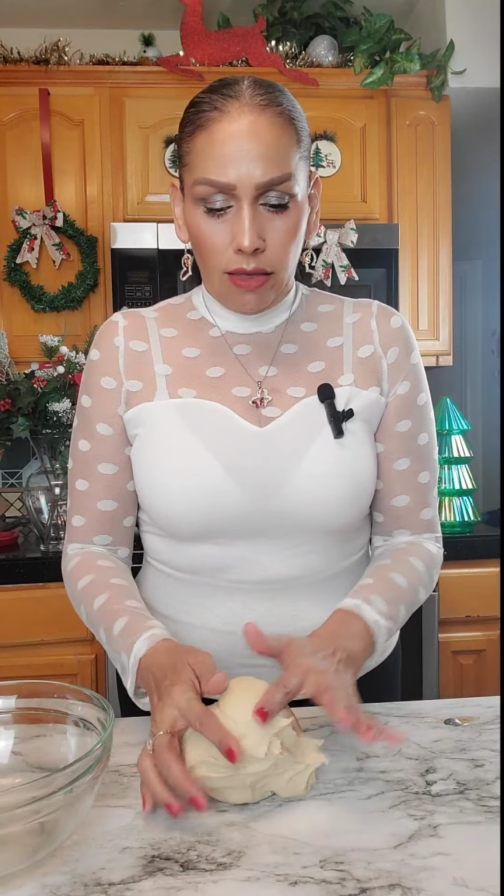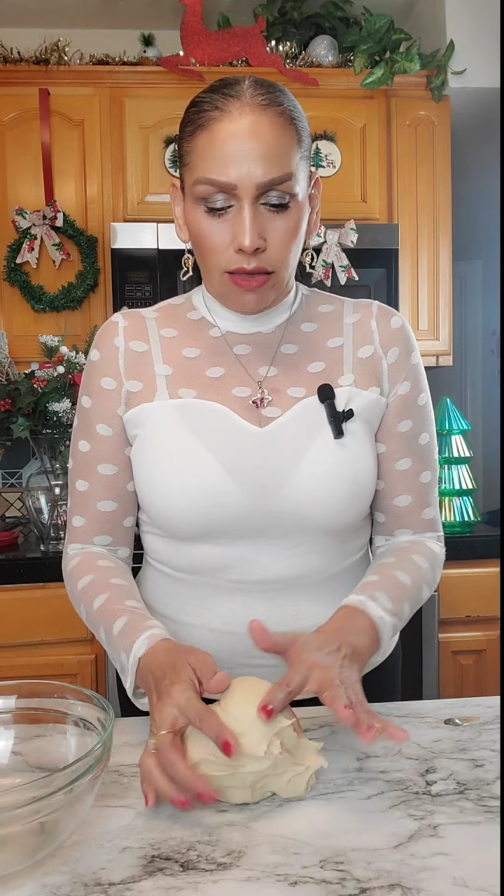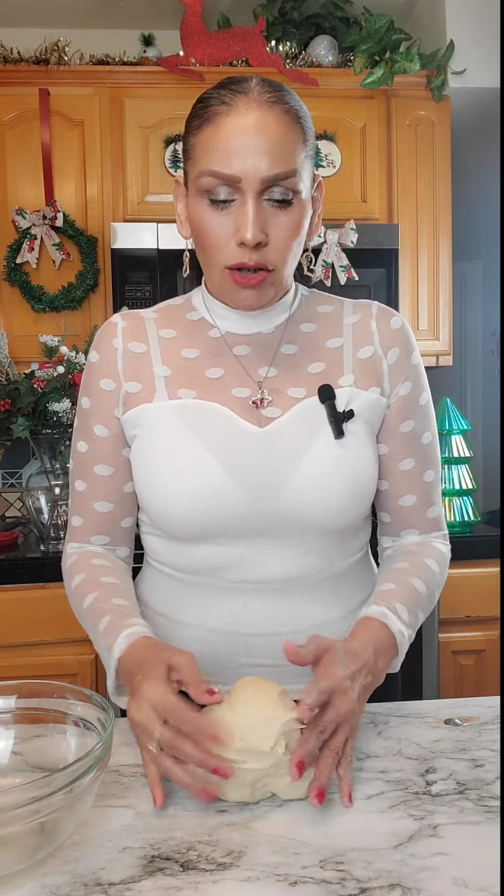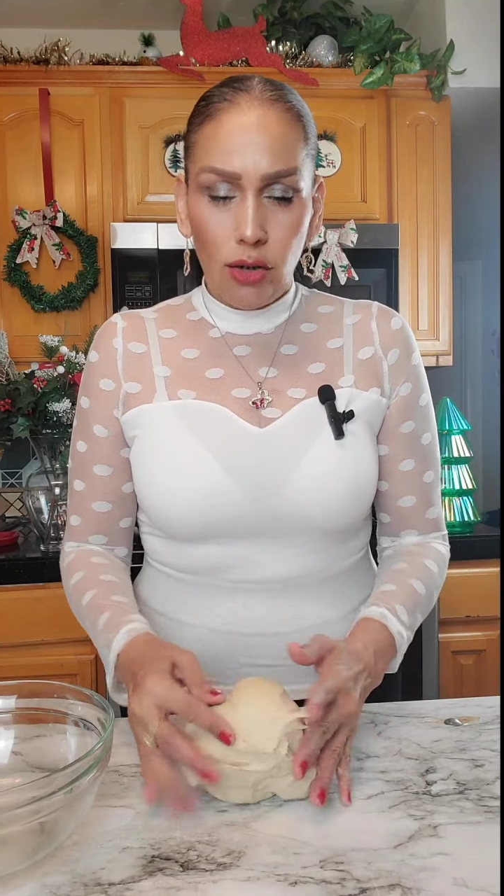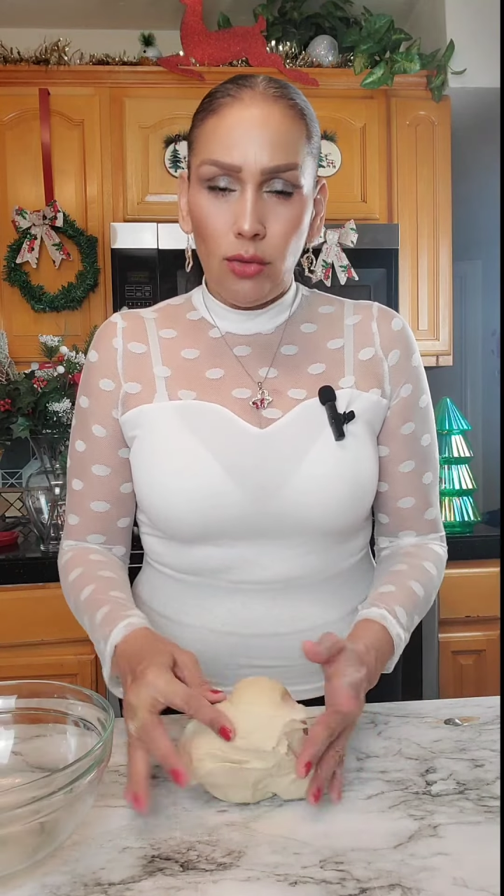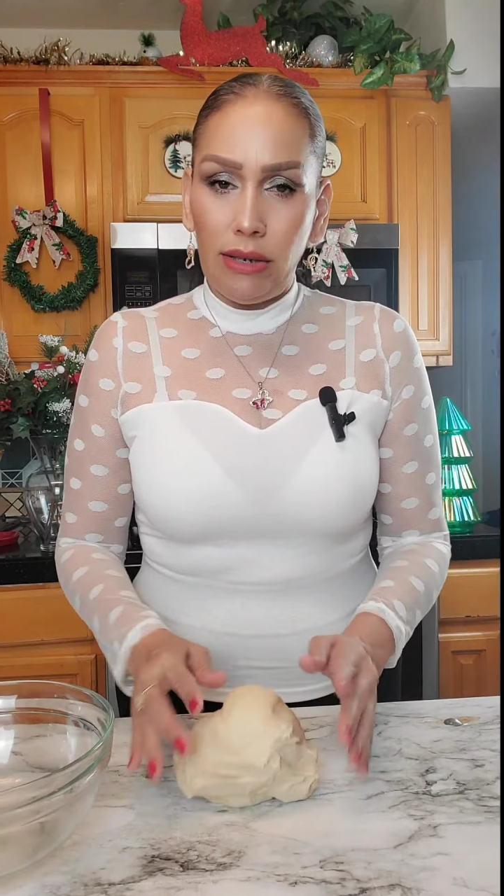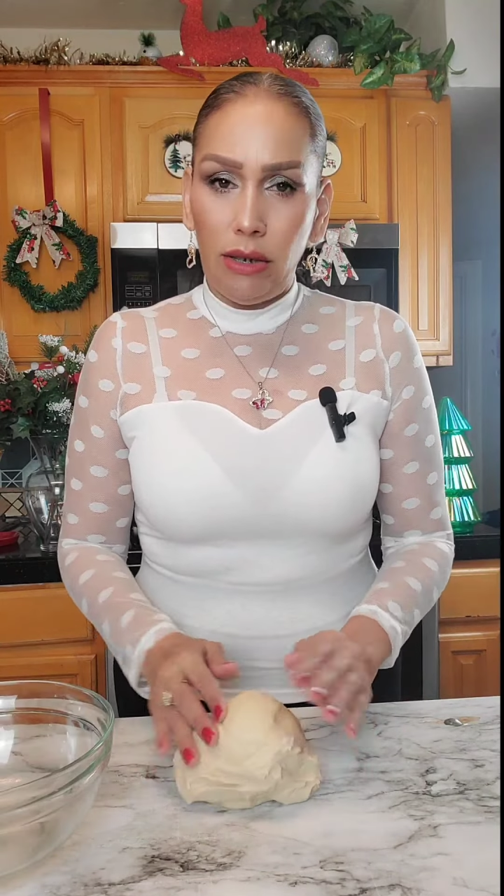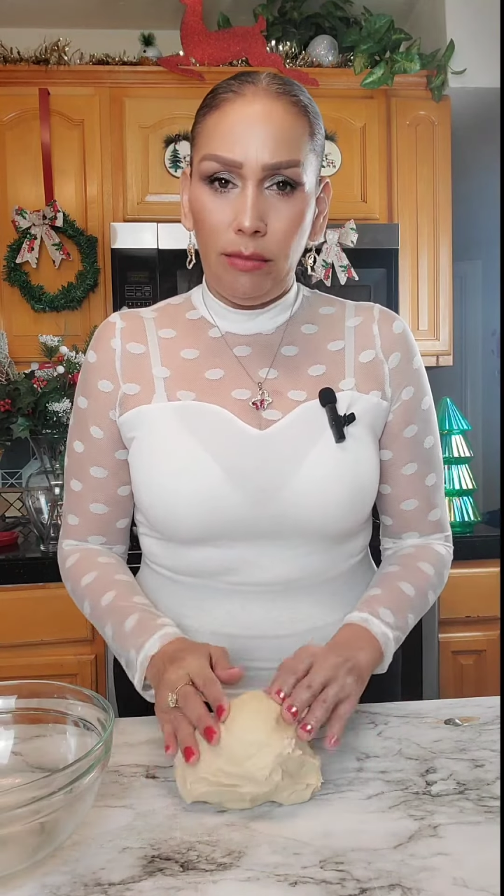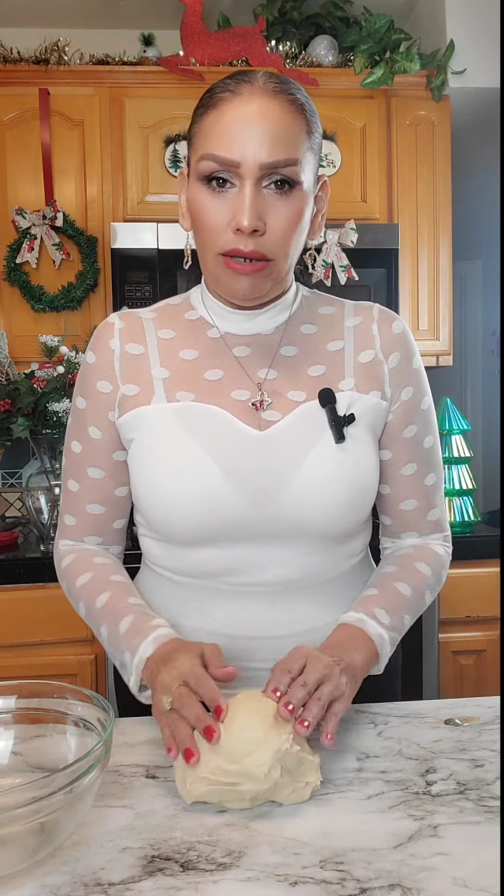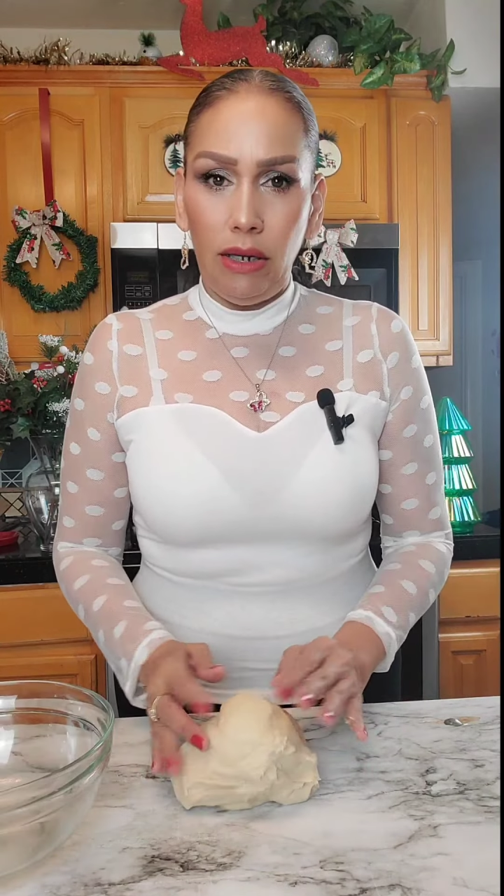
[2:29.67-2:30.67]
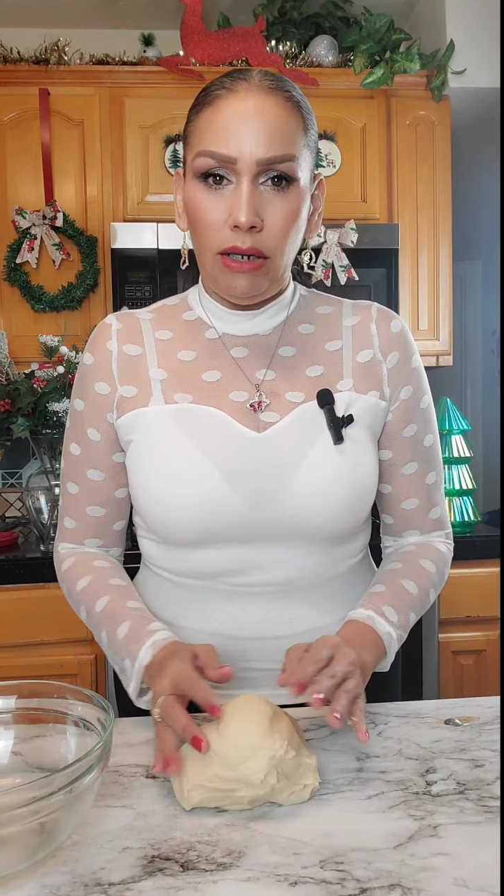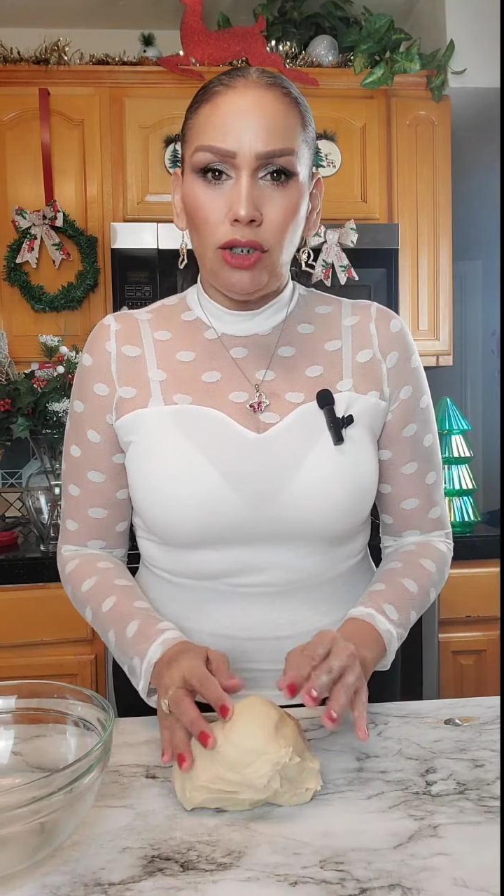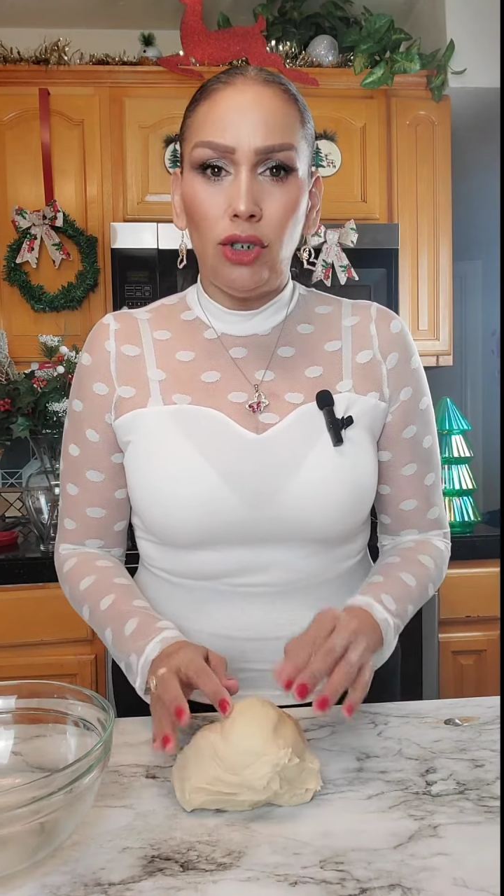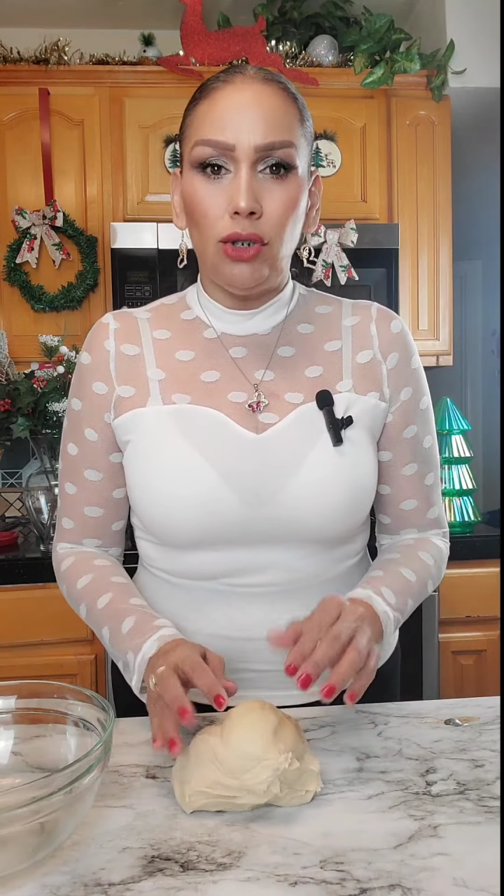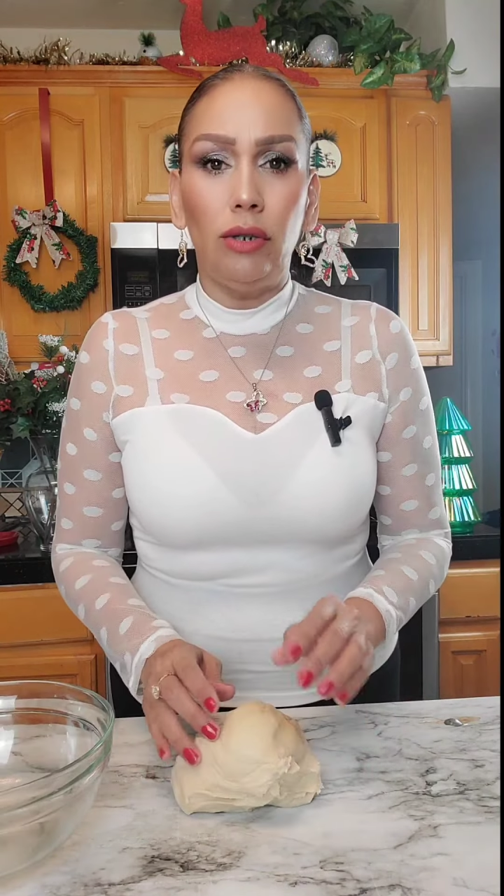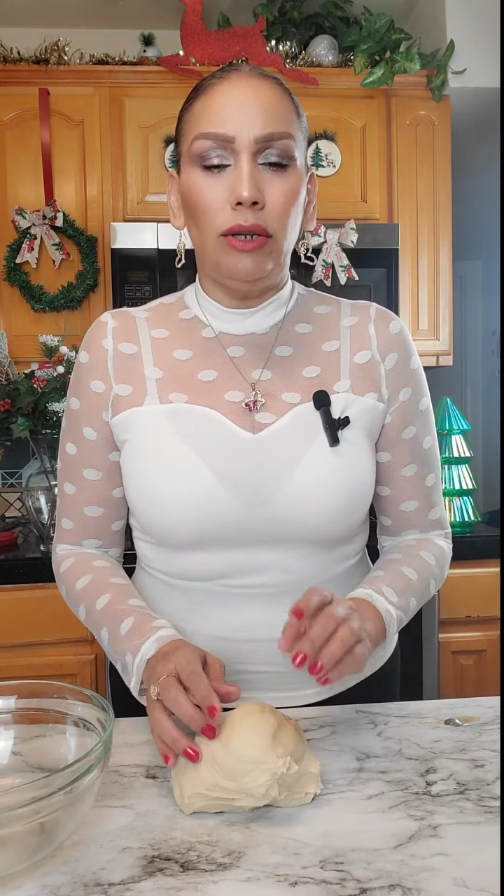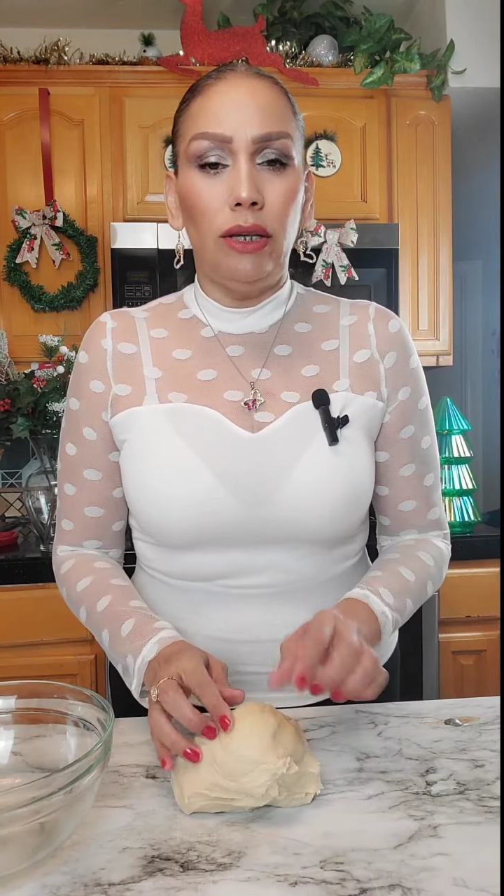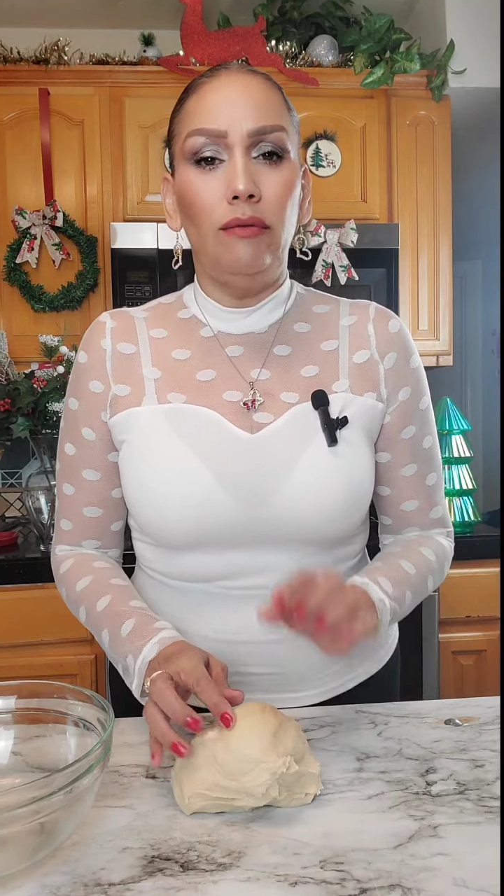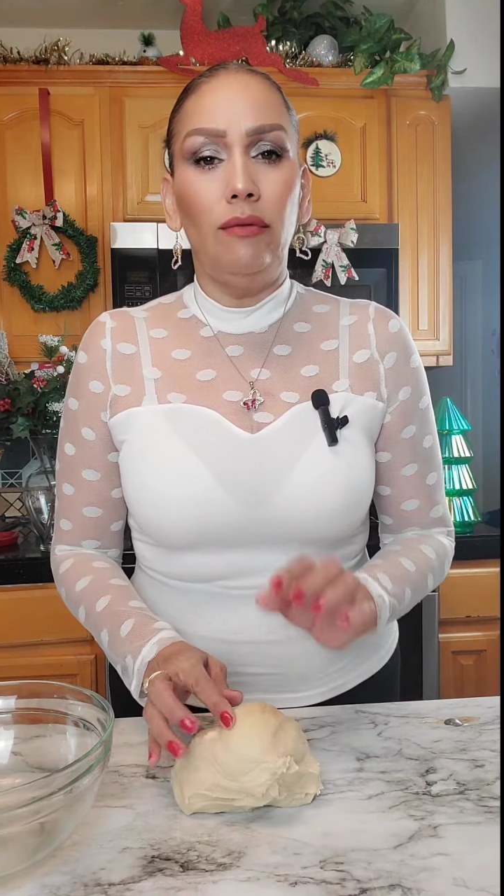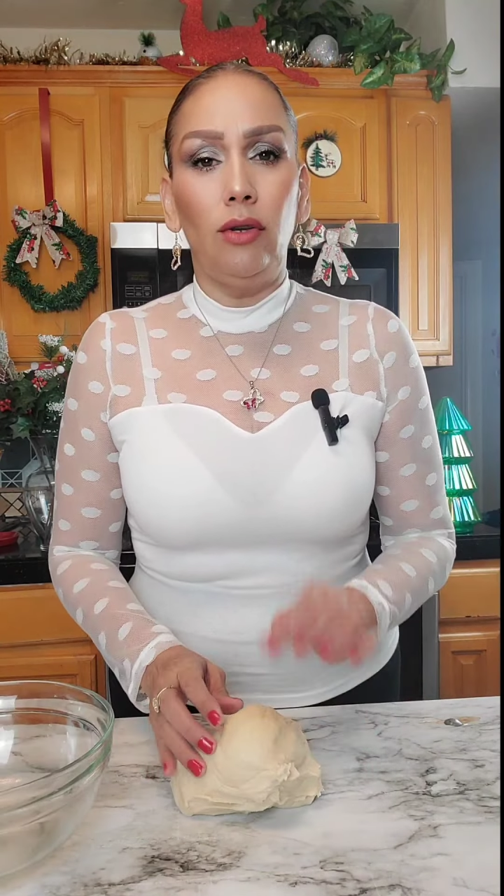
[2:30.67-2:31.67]
This recipe should
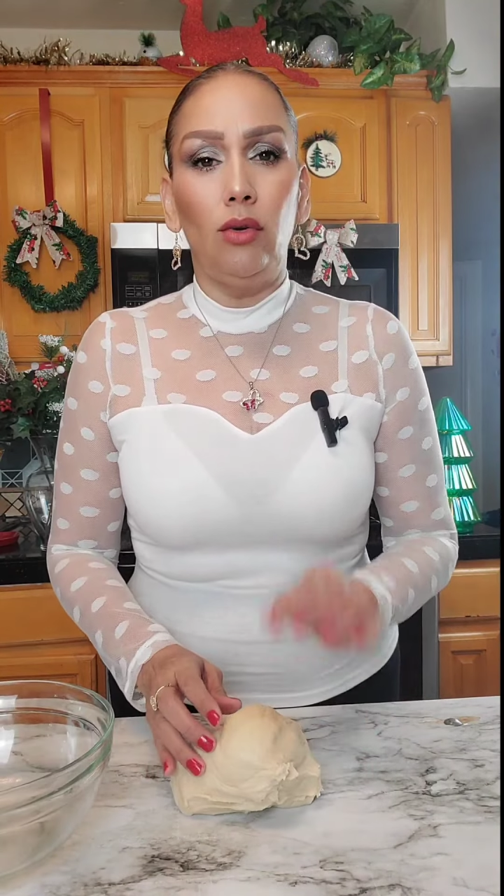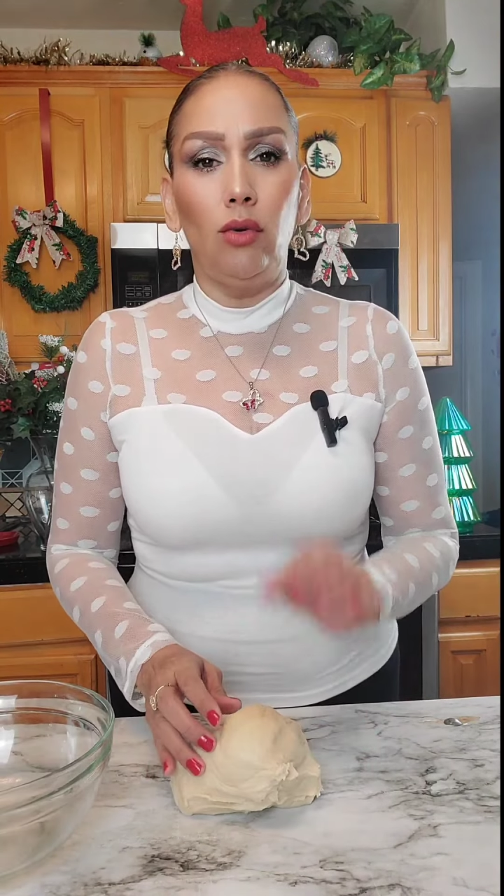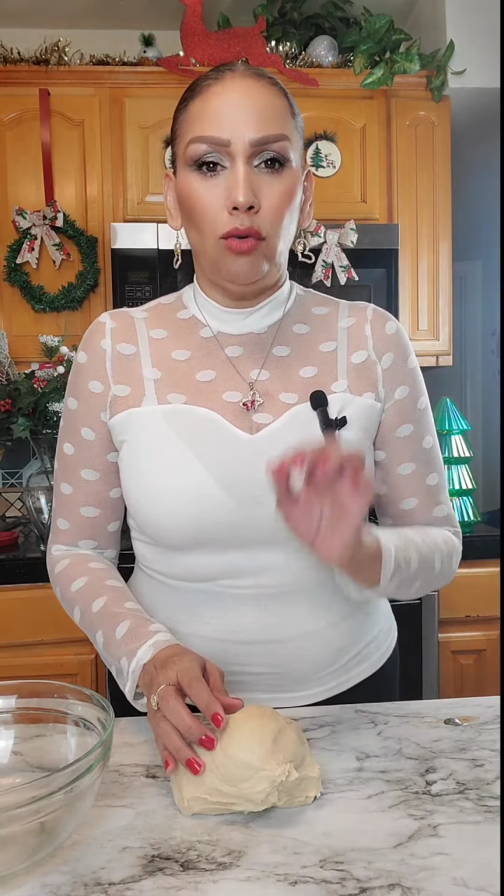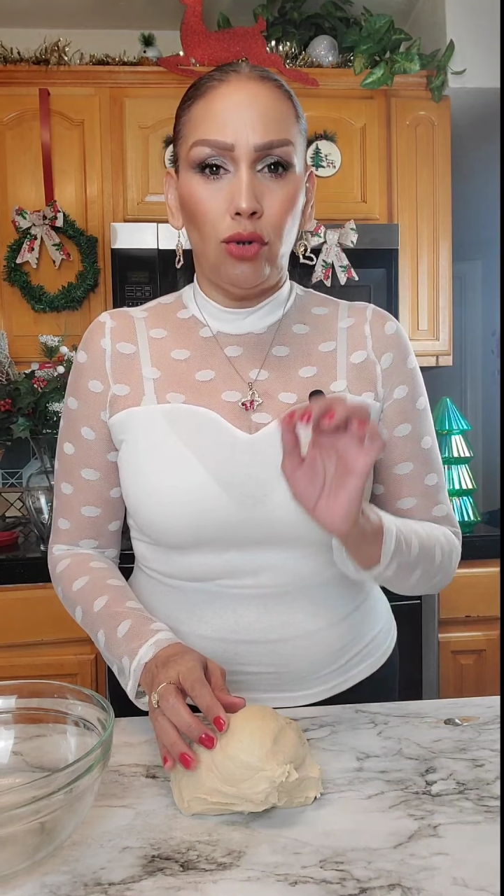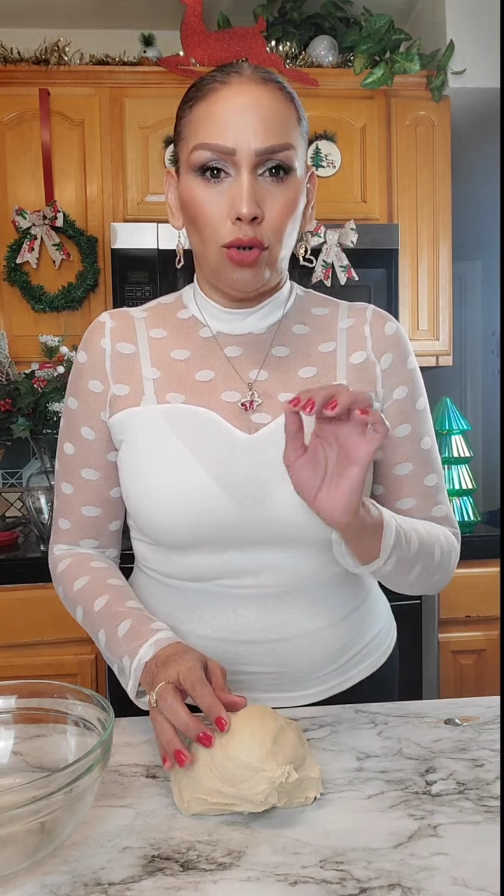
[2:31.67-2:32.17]
give you